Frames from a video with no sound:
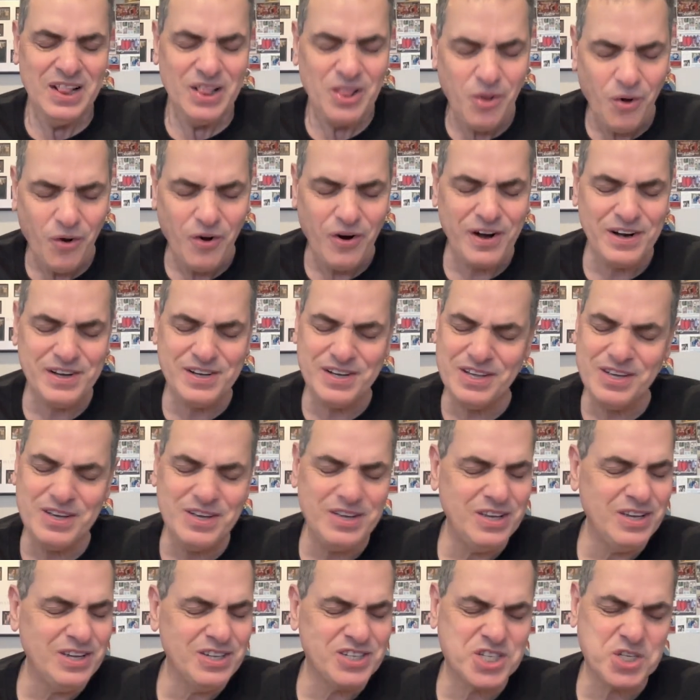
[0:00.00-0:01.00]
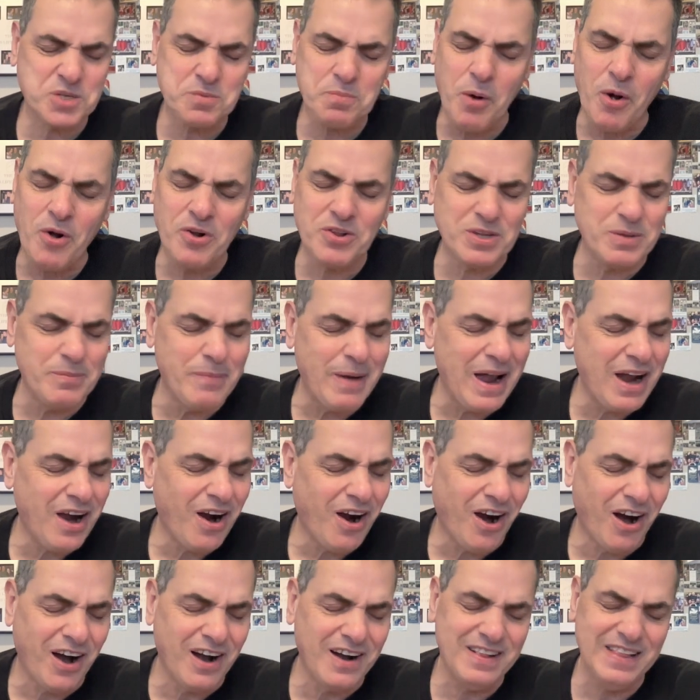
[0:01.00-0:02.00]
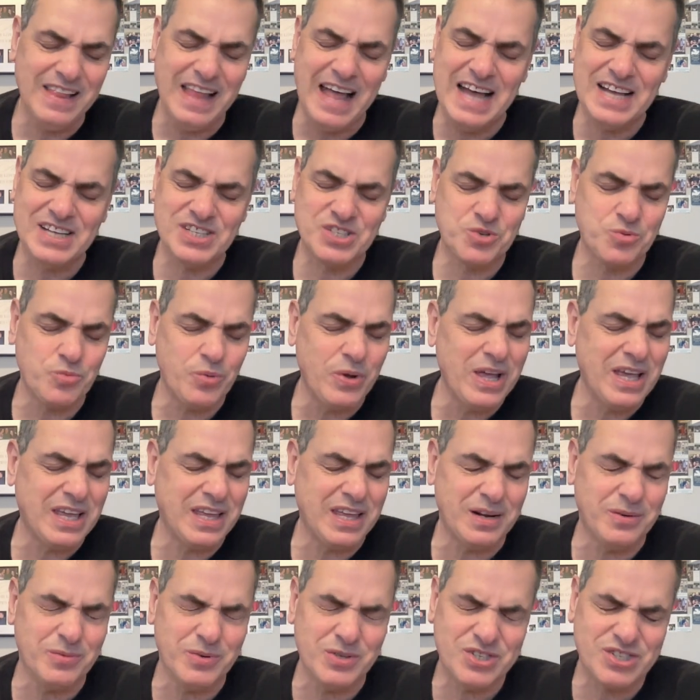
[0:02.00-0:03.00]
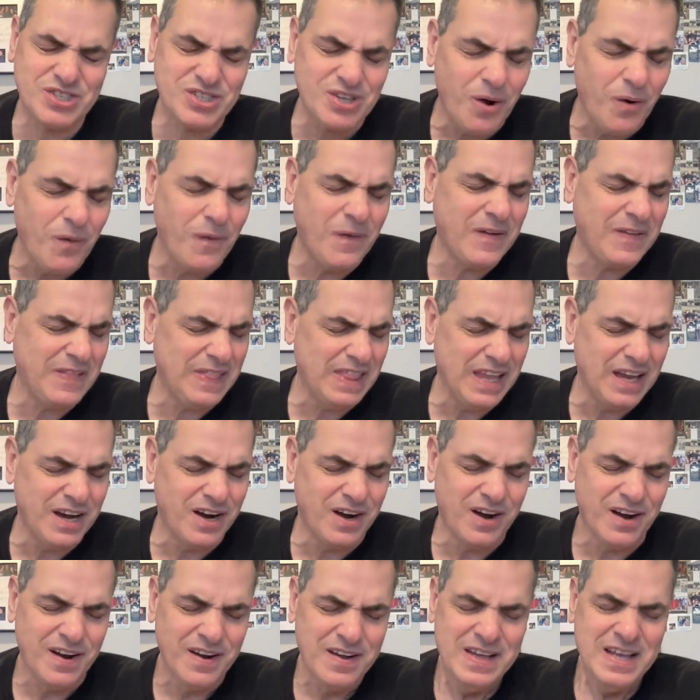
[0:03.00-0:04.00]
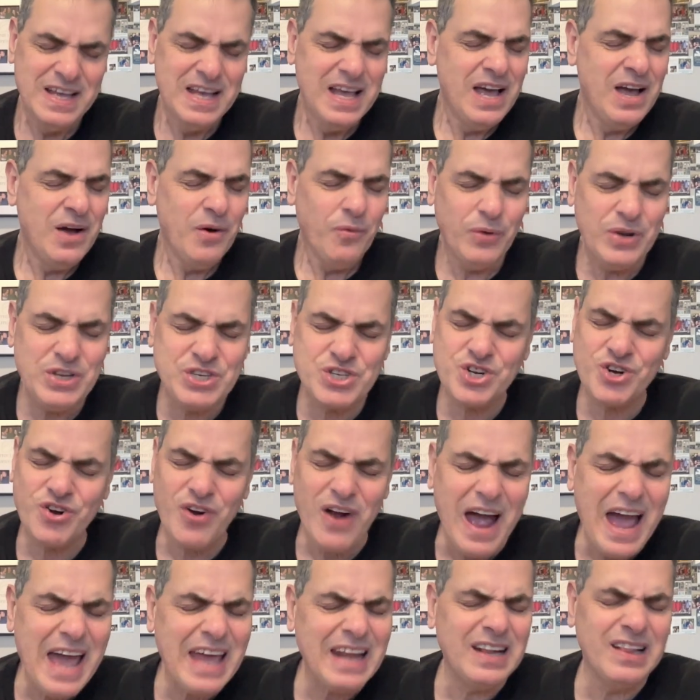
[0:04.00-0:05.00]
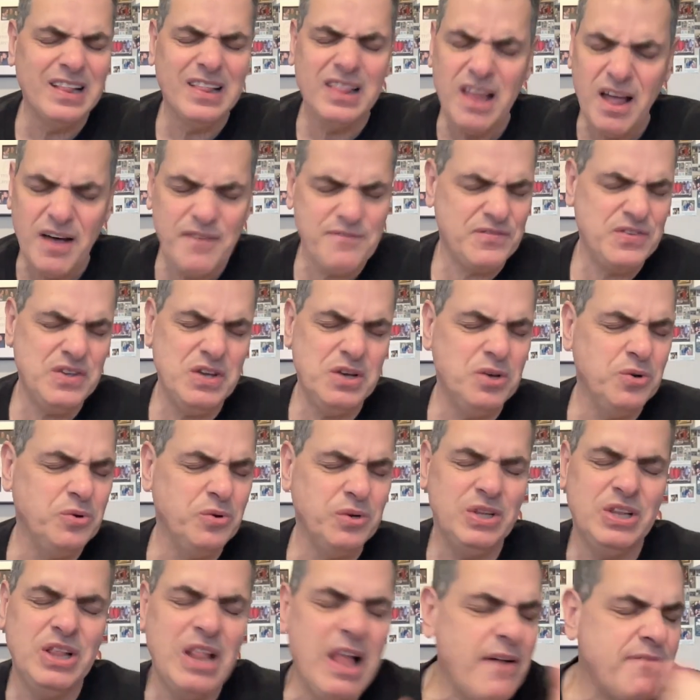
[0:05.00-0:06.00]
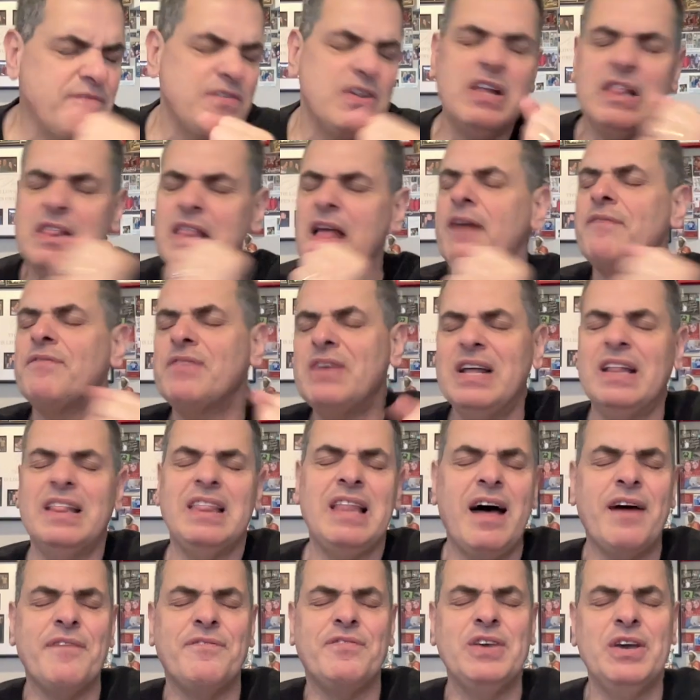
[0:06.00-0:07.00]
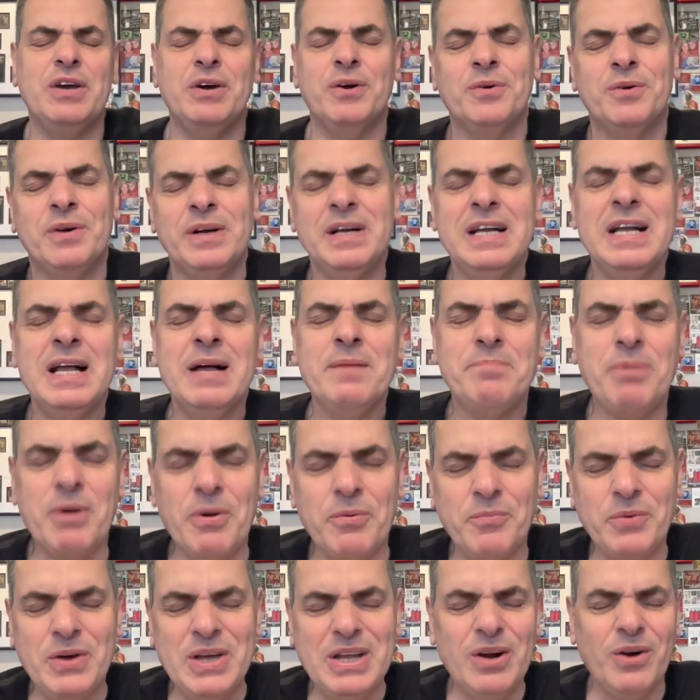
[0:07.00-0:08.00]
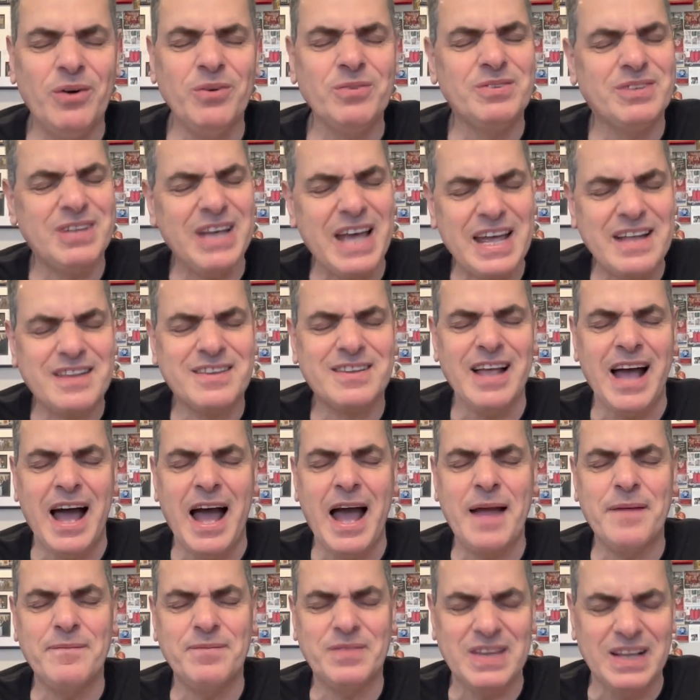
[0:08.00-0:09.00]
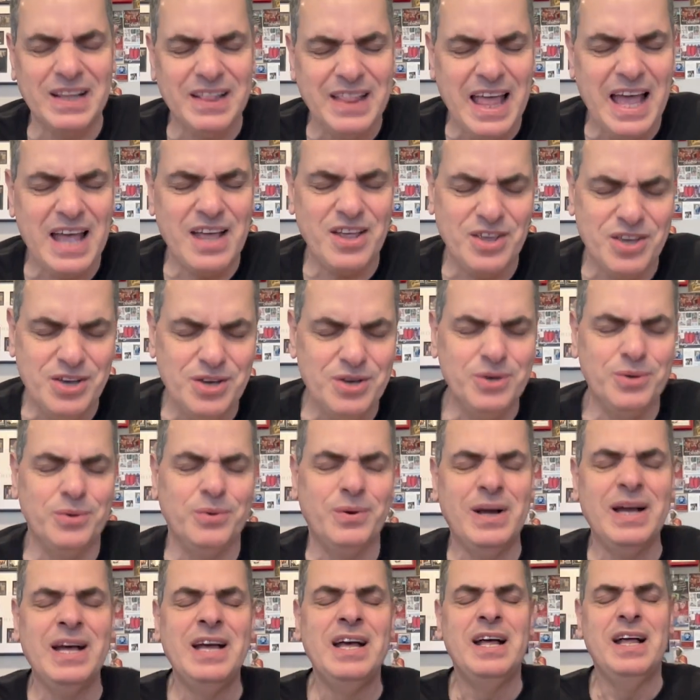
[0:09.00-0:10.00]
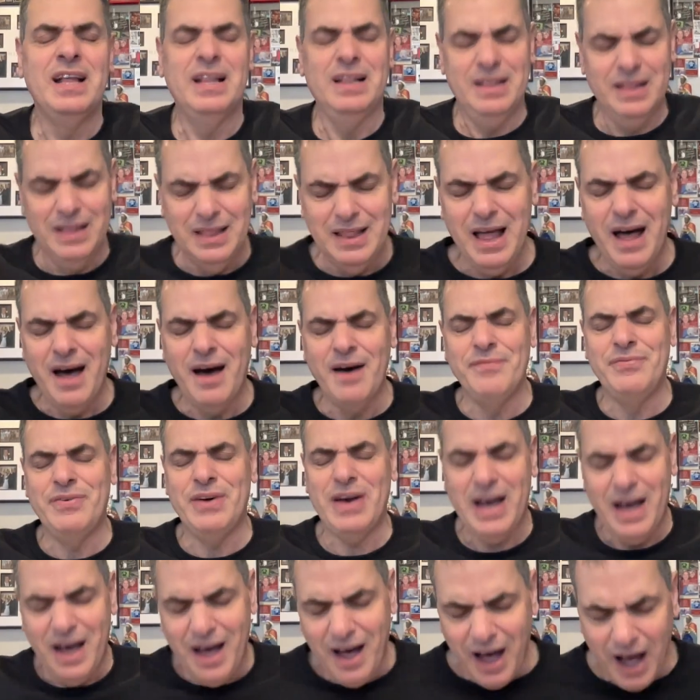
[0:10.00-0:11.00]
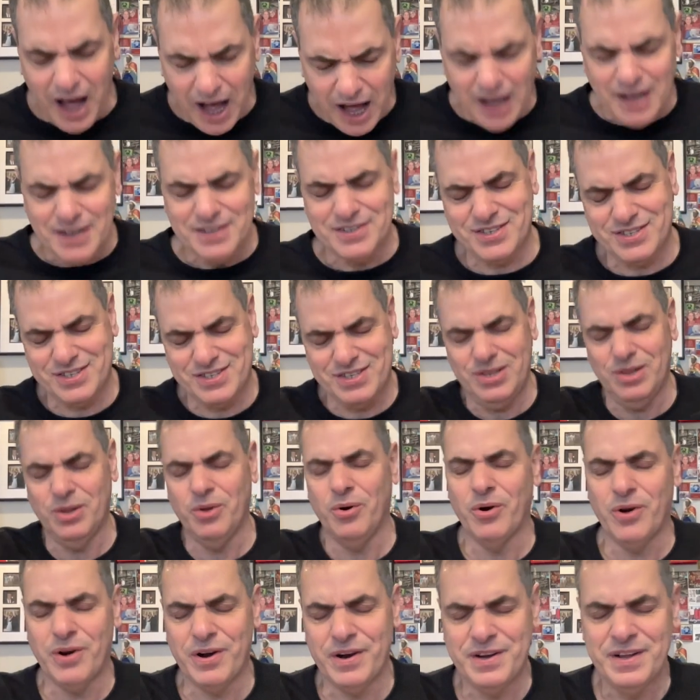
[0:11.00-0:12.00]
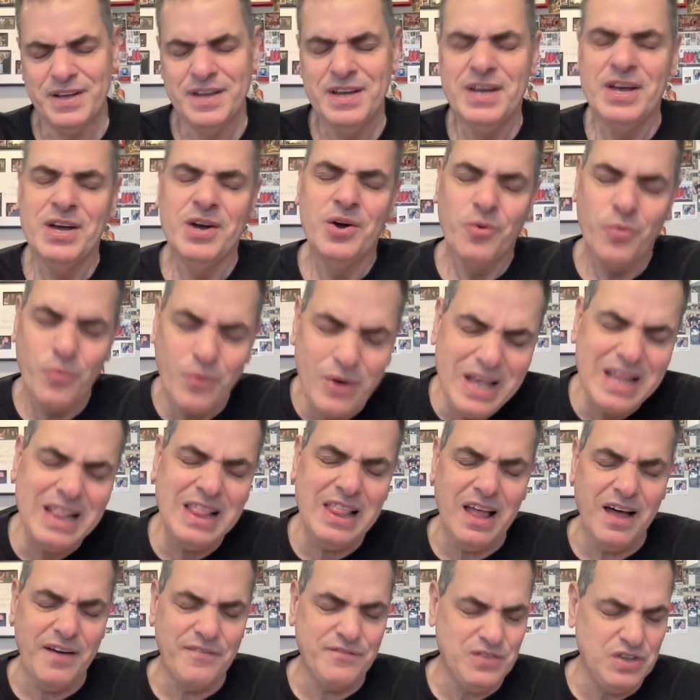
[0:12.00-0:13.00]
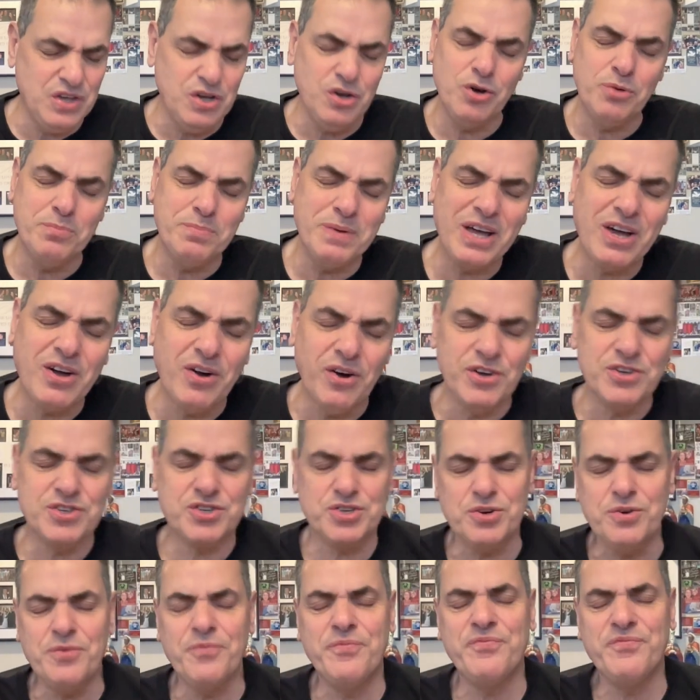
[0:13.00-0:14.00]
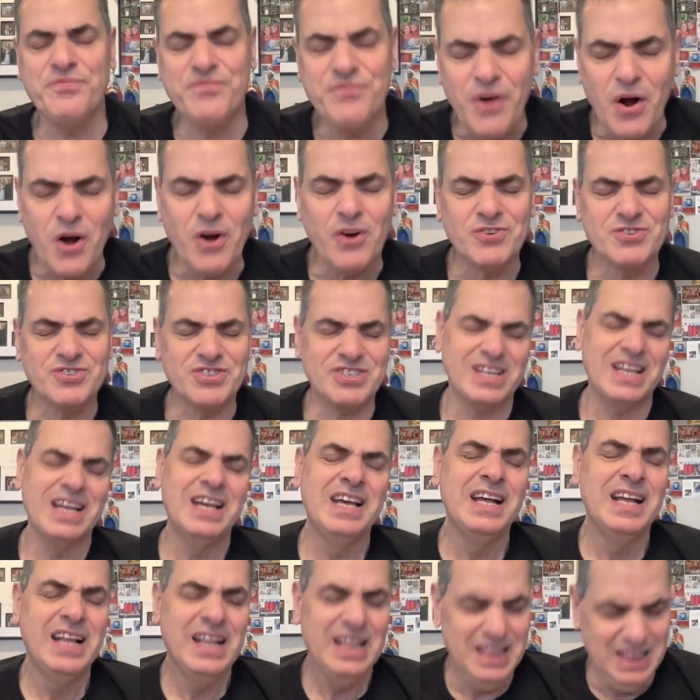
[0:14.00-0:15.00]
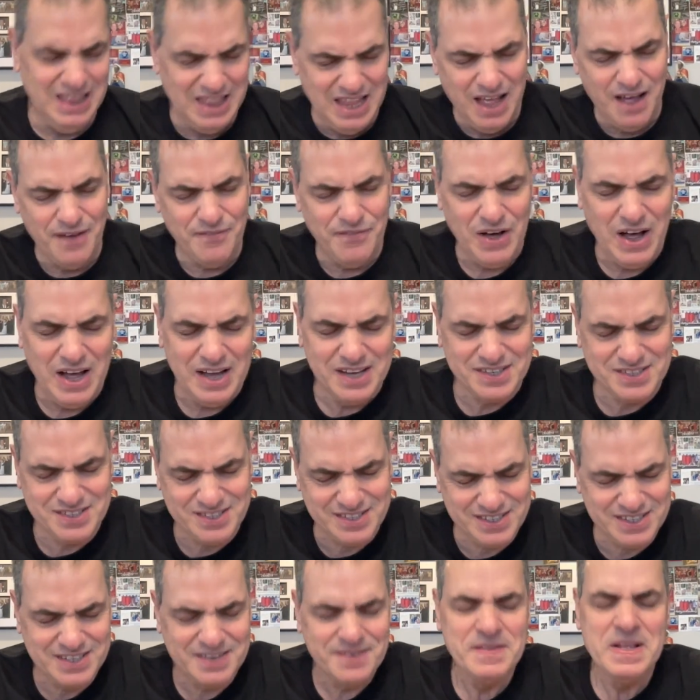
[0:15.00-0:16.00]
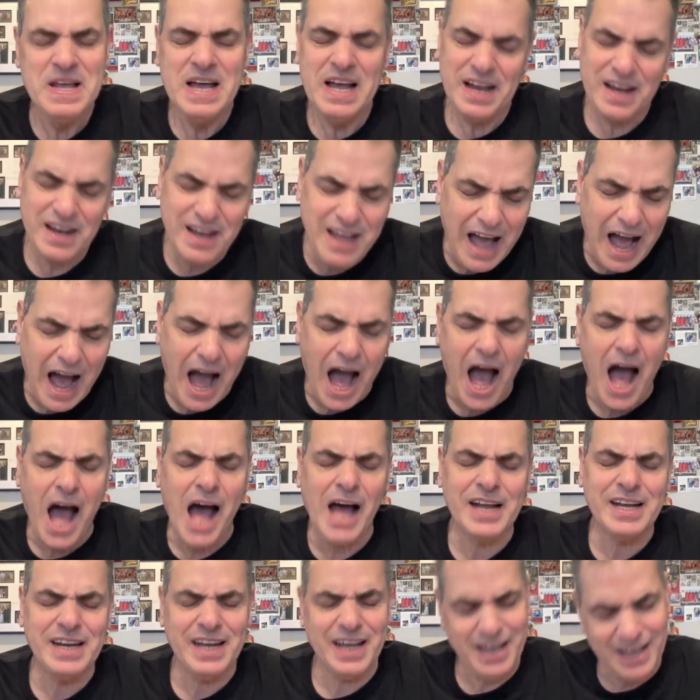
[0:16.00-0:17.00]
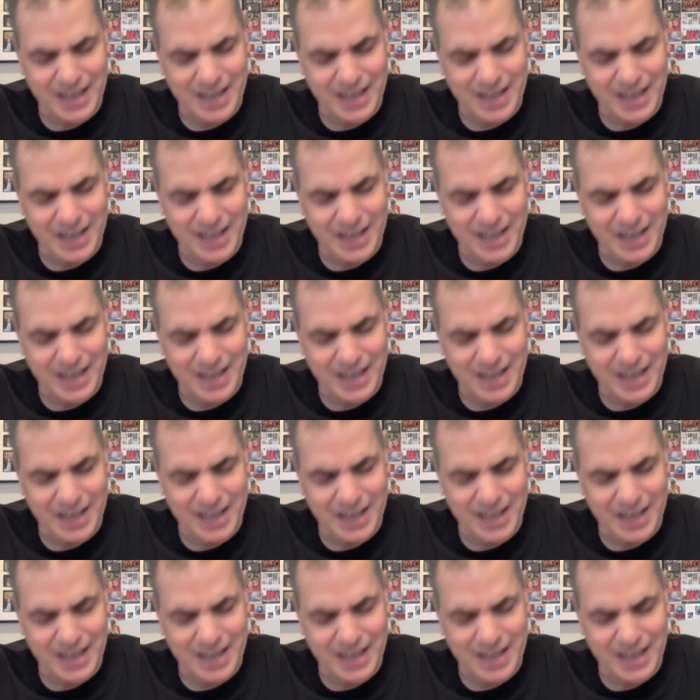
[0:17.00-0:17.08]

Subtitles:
Lord, you spoke to my heart last week, and it was so clear. We try to love you. We love you, love you, love you. But we don't take time to let you love us, Lord. We love you because you first love us. God